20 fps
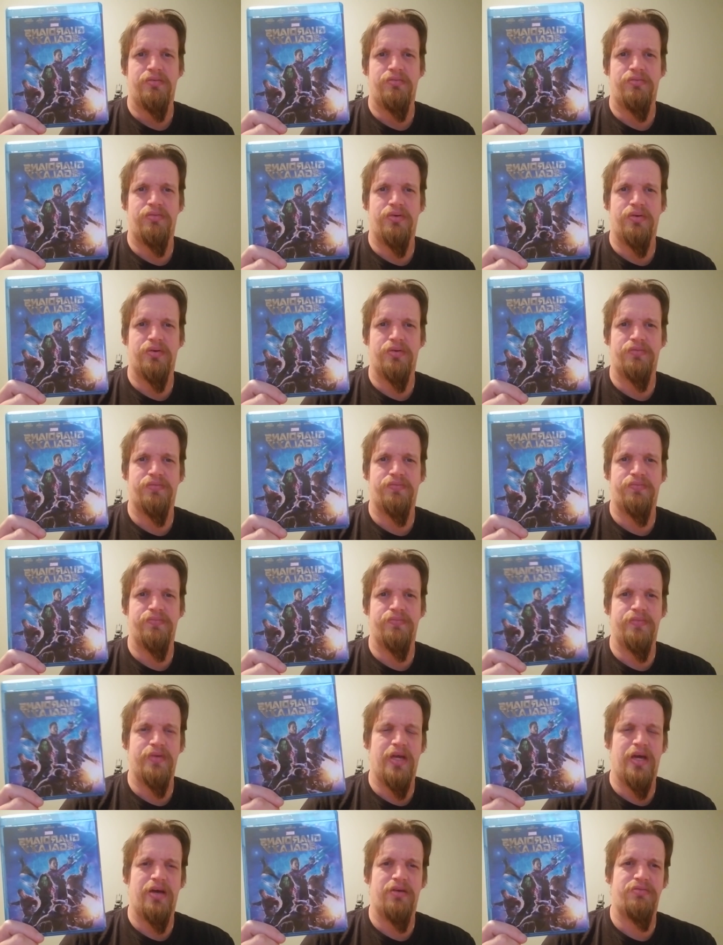four,
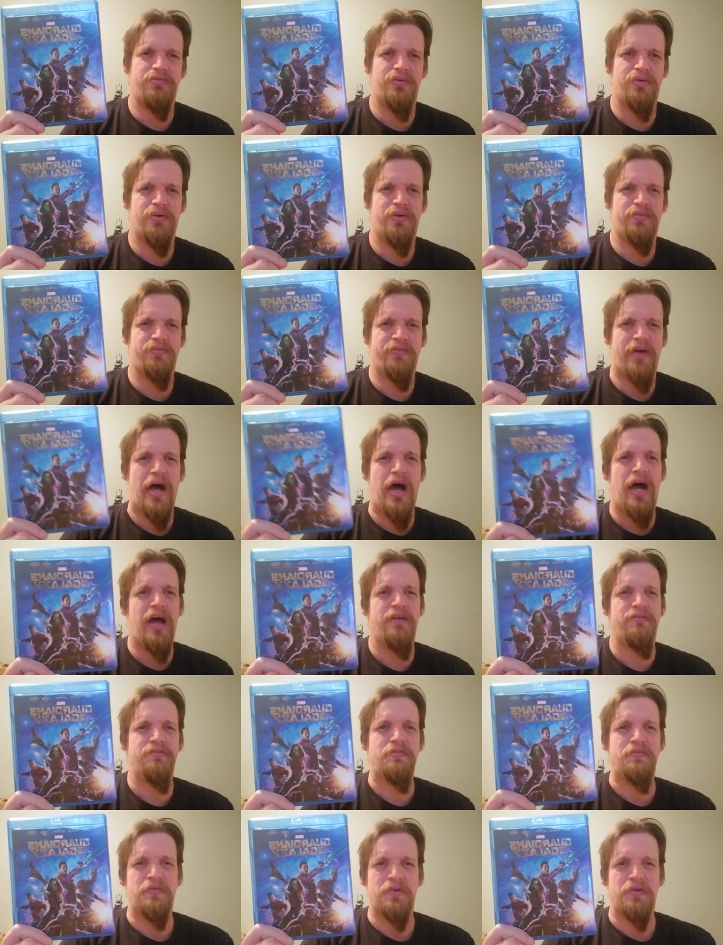yeah, four or five